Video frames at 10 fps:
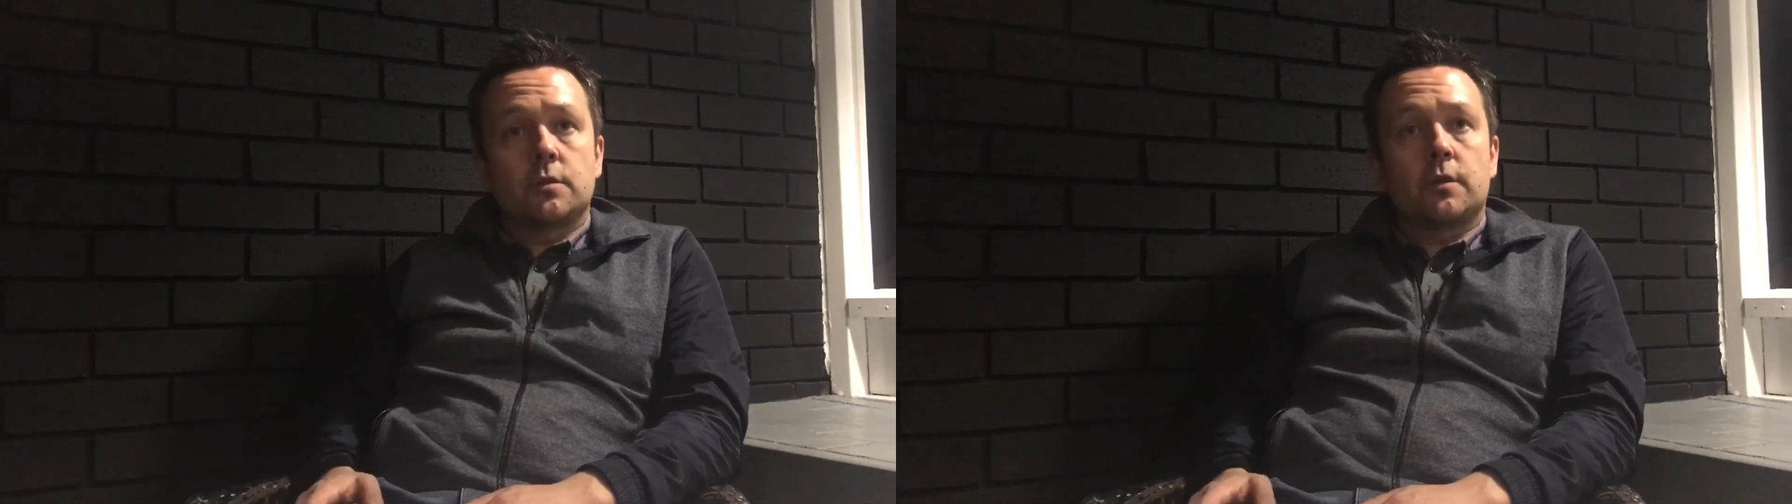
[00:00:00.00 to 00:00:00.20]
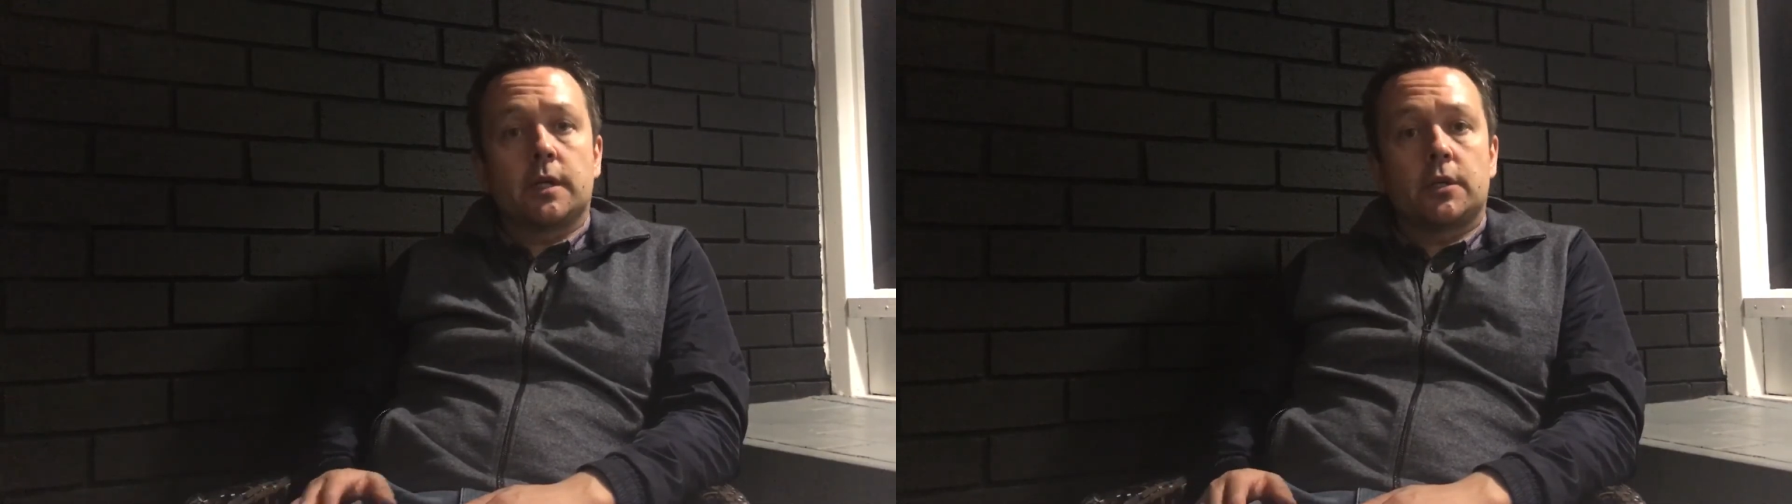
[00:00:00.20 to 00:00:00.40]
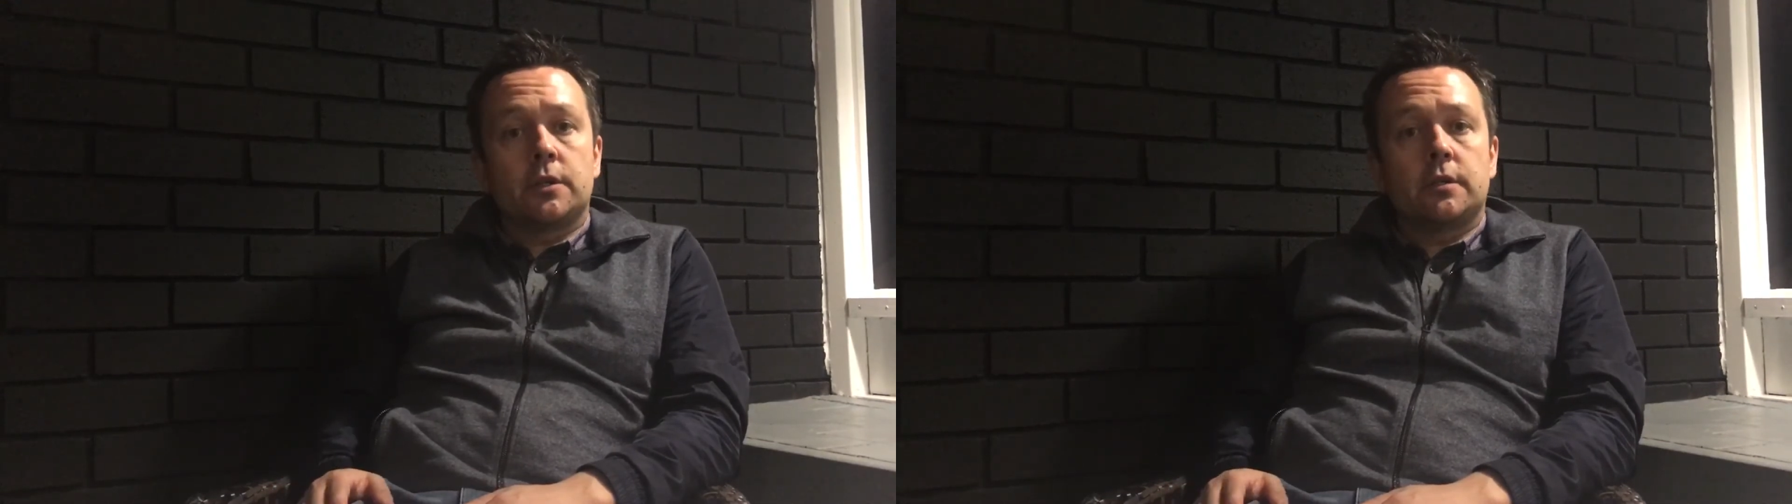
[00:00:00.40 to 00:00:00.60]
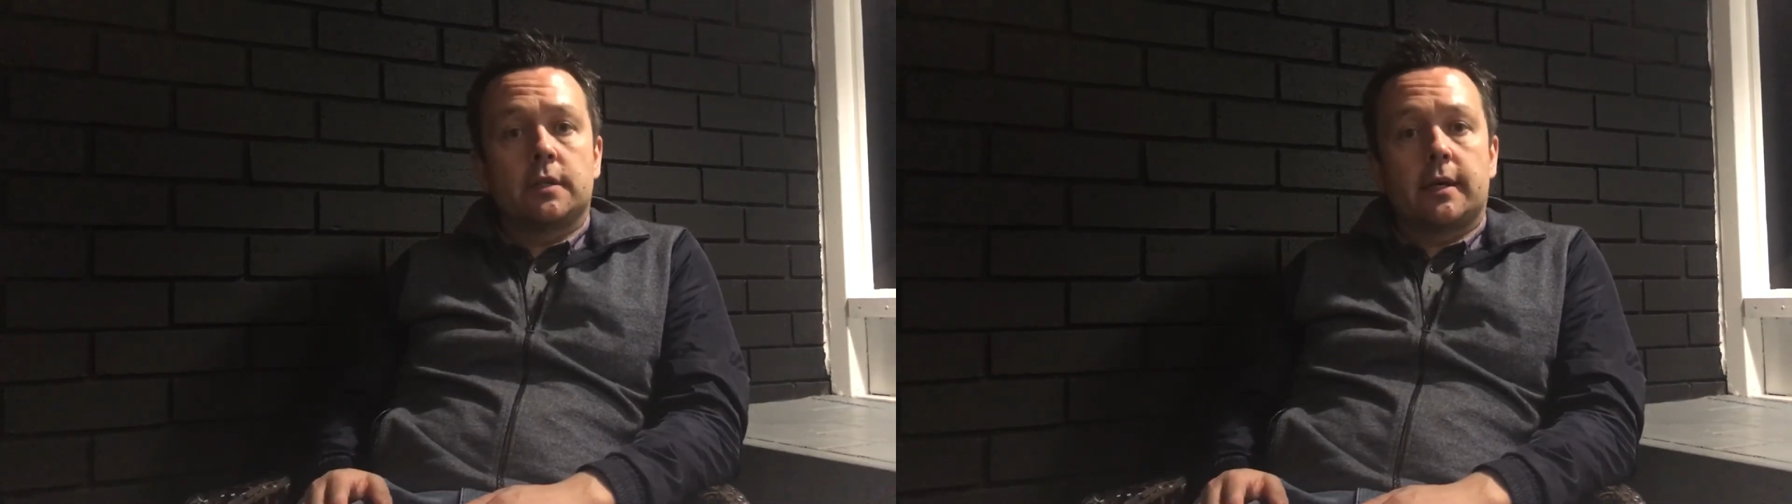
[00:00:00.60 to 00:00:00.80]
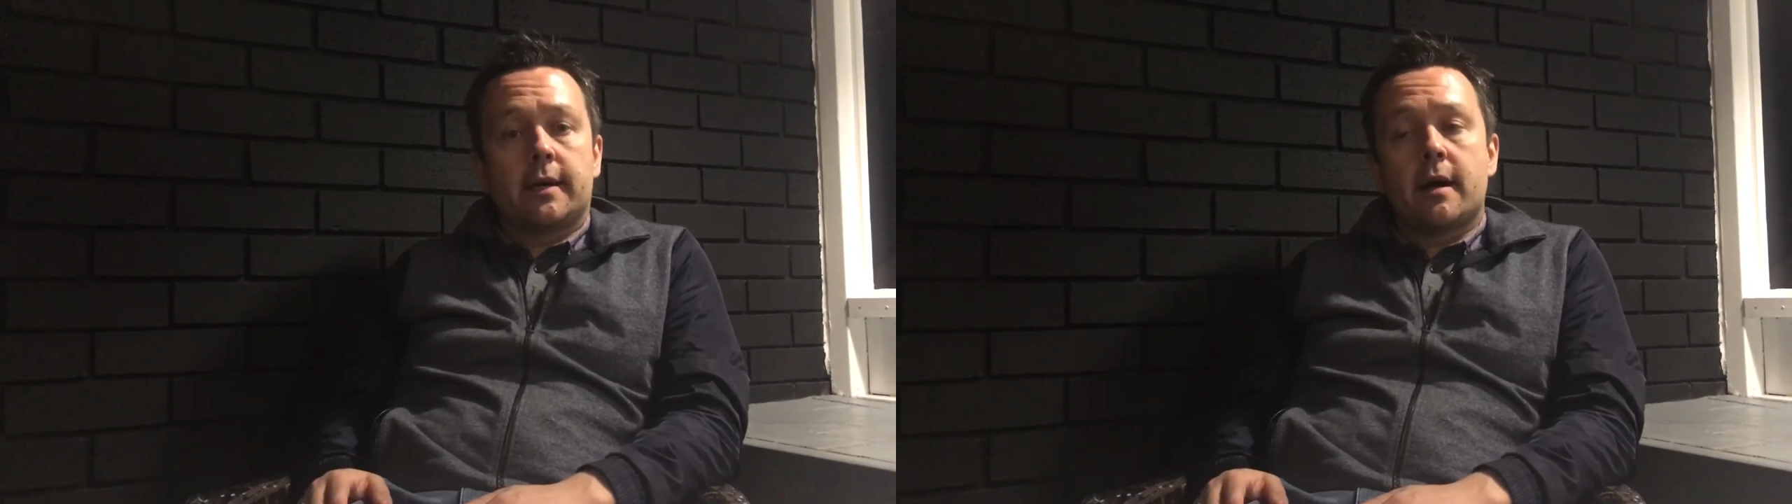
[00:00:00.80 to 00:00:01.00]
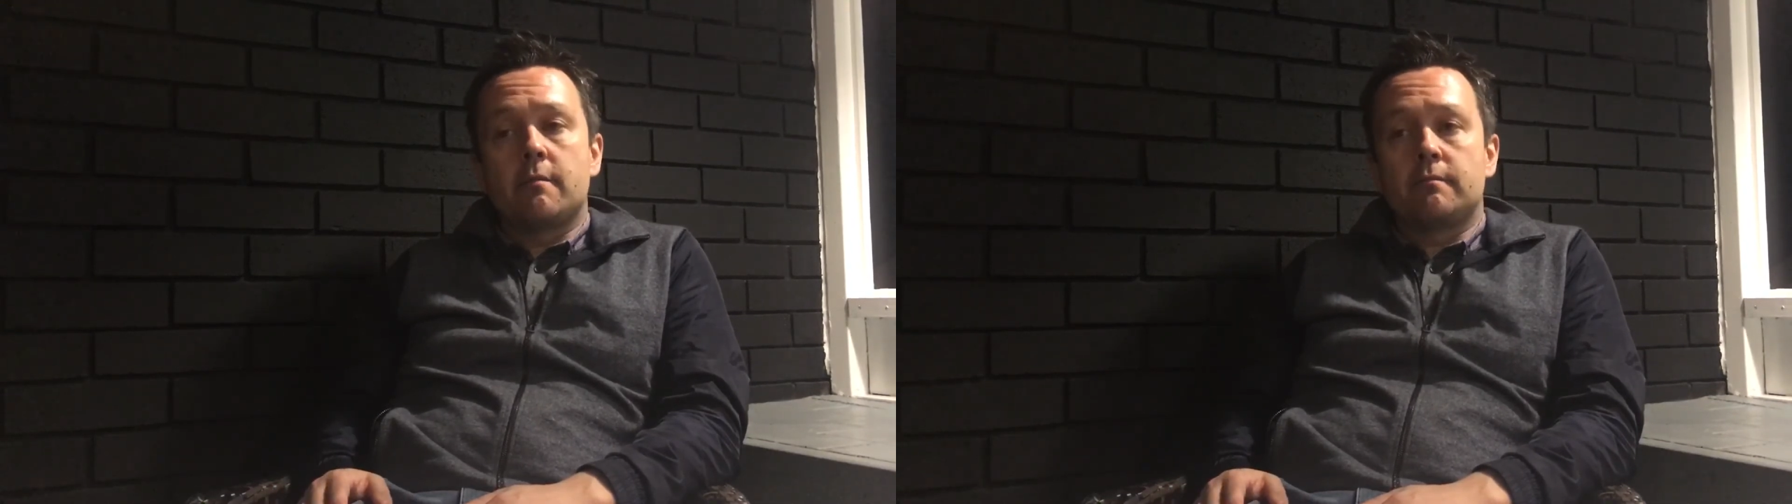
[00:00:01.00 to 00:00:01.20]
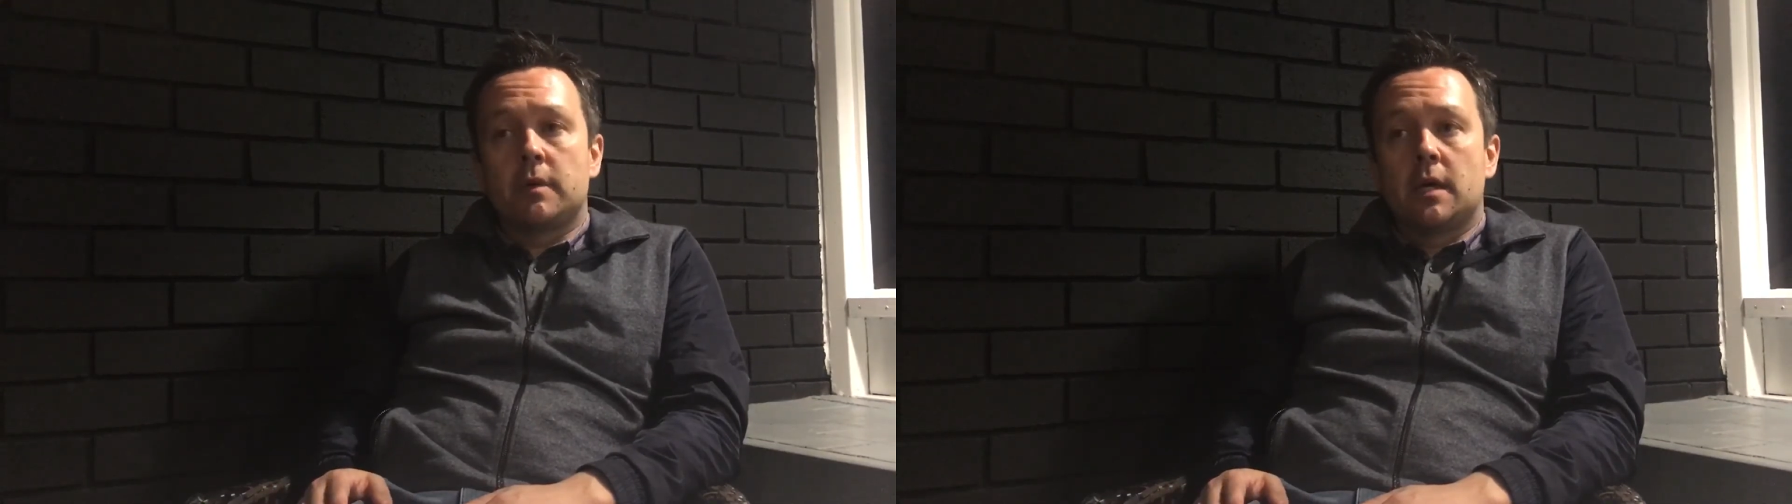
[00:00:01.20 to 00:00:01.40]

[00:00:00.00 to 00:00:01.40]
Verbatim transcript: quite good. Um,